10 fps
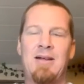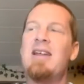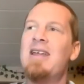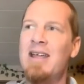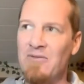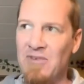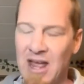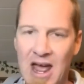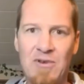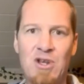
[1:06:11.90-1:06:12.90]
And if you
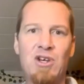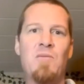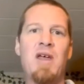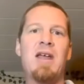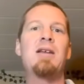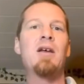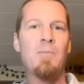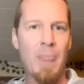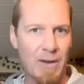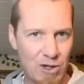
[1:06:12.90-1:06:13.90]
have a good mate,
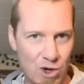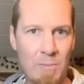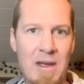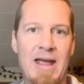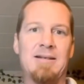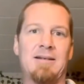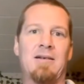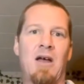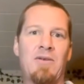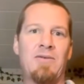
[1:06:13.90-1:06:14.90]
you're a mate.
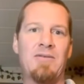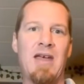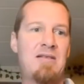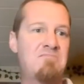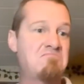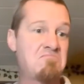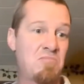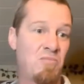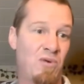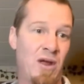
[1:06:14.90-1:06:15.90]
Other than that,
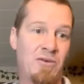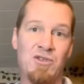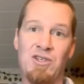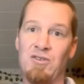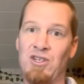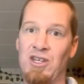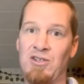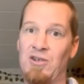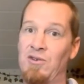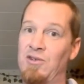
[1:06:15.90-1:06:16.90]
brothers,
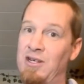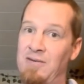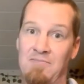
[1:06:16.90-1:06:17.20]
sisters,